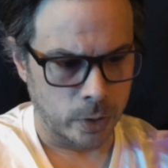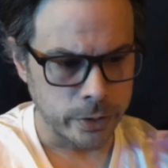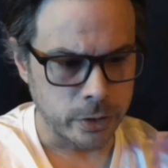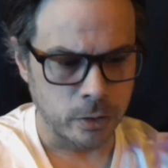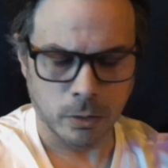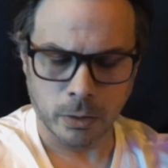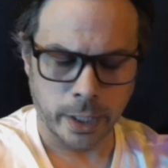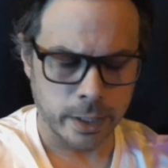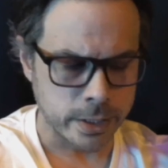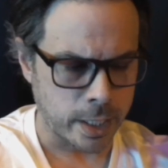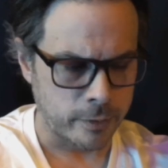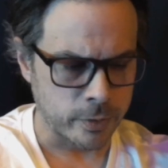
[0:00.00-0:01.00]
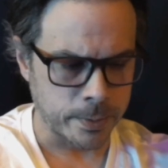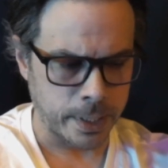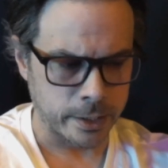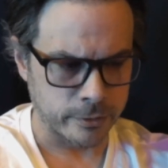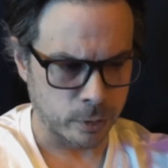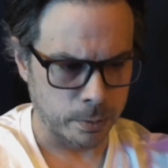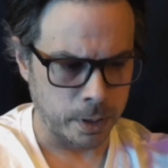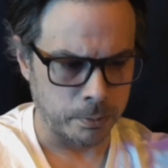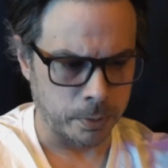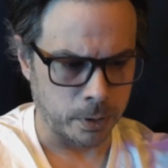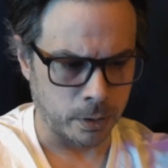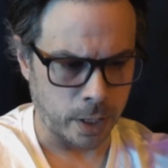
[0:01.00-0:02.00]
once you create a safe space for
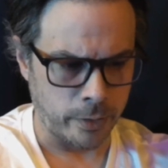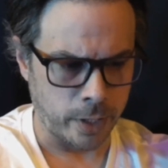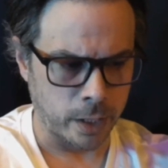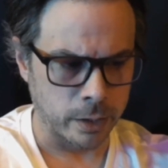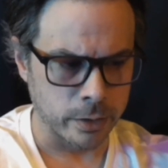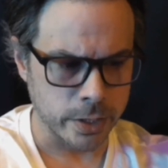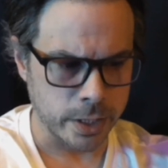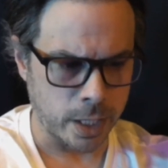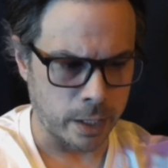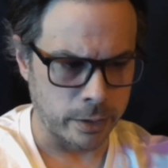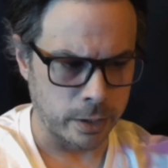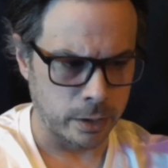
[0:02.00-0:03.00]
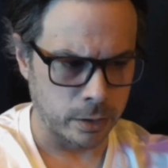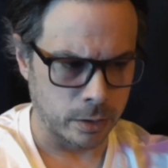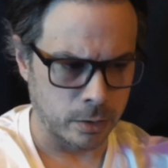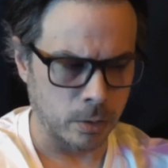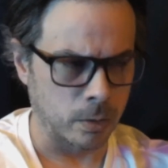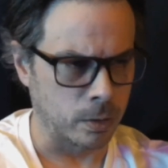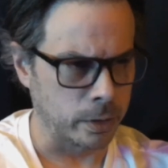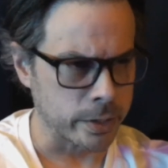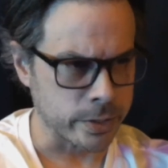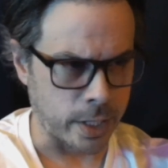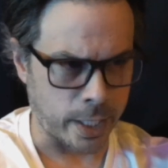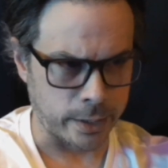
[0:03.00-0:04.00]
people and they understand that your goal
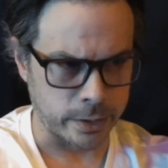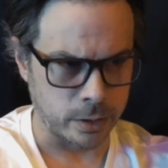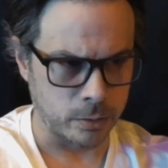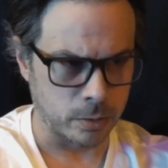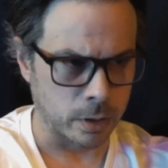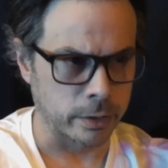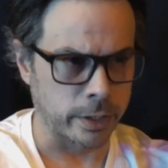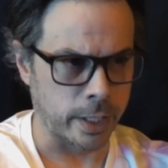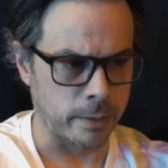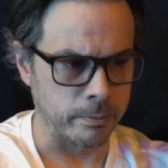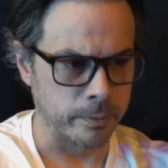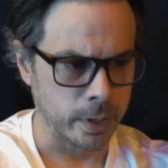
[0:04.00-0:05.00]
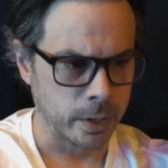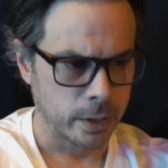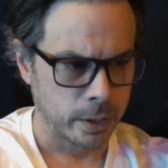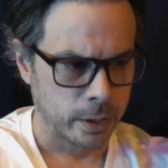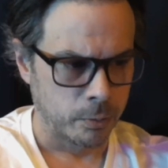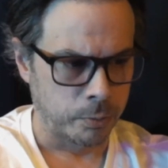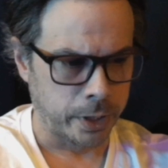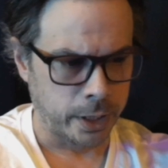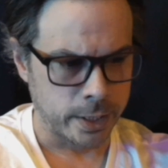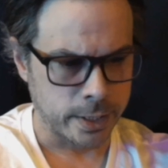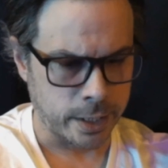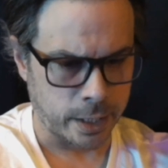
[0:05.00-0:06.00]
is not to hurt them,
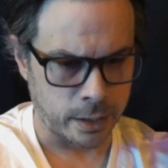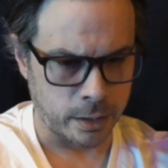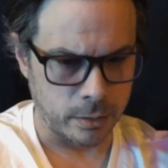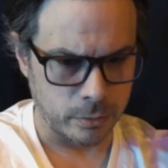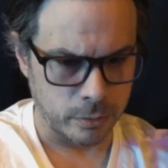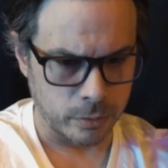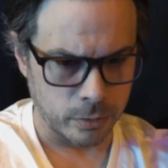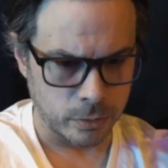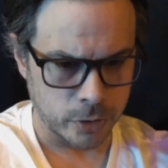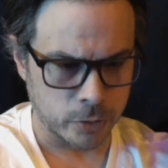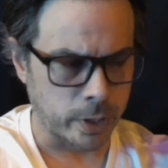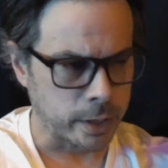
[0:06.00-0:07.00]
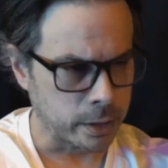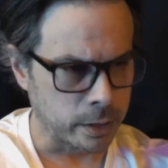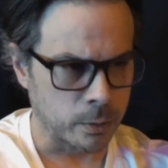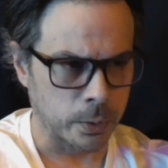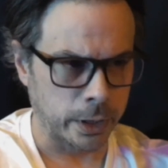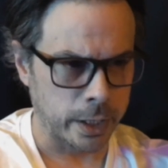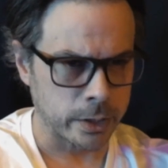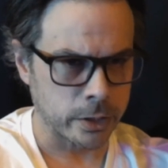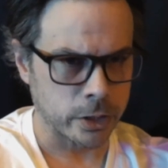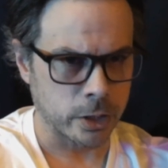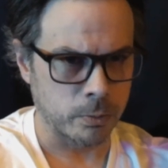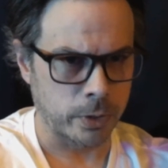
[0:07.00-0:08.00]
but instead strengthen the
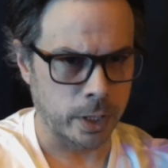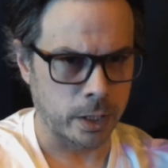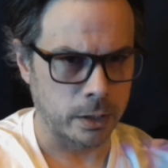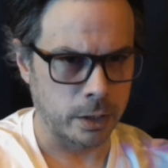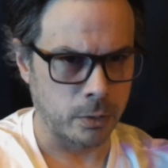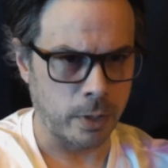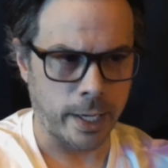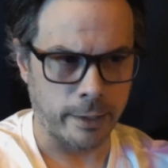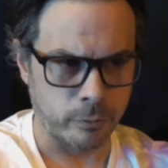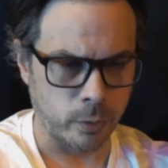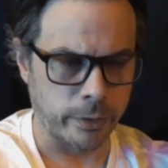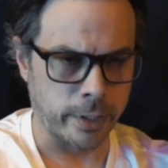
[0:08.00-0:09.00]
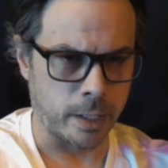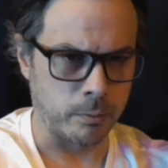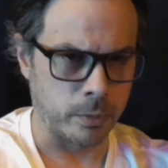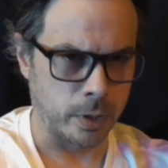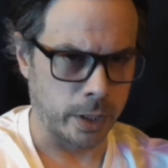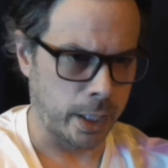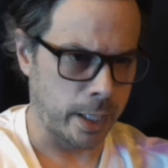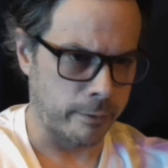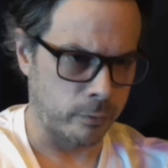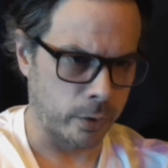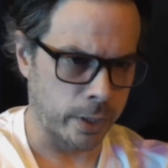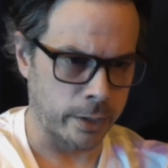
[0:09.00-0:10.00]
relationship that you have with them and they
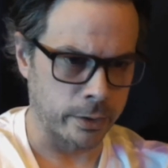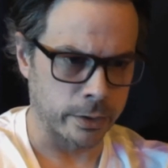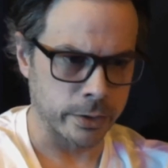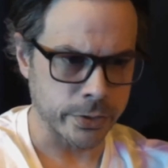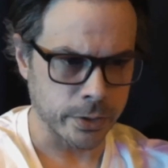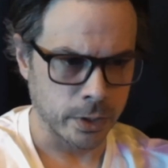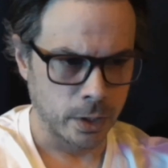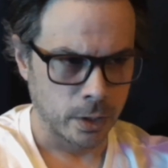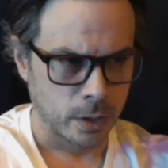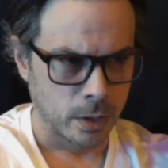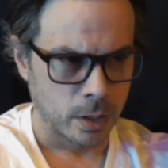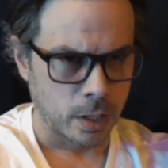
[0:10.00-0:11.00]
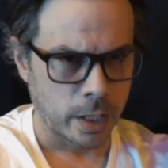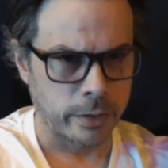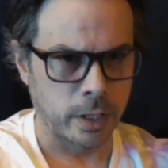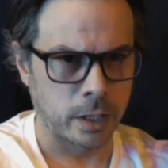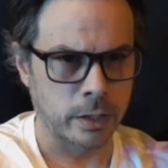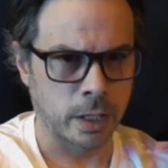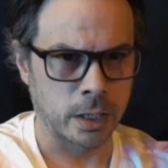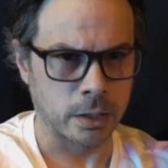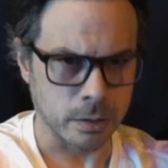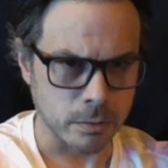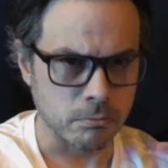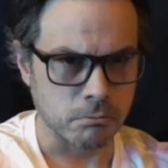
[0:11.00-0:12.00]
have with others, I think
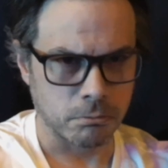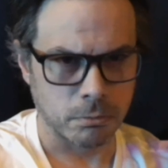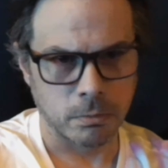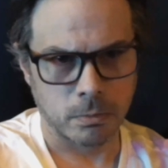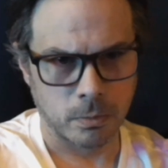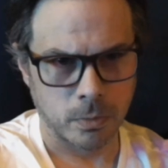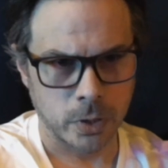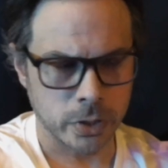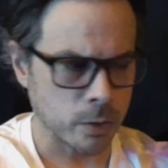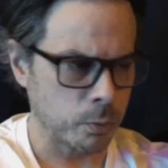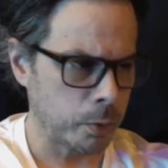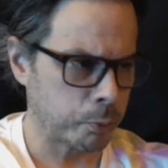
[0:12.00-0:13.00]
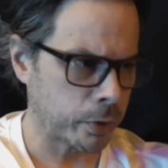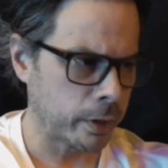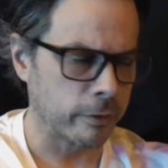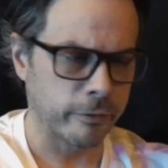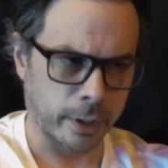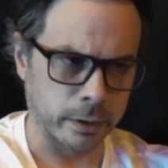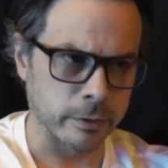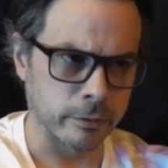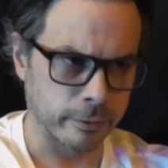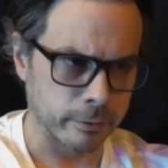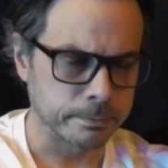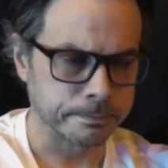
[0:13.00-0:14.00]
that this can be pretty
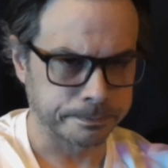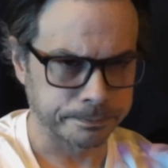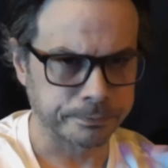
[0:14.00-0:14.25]
effective.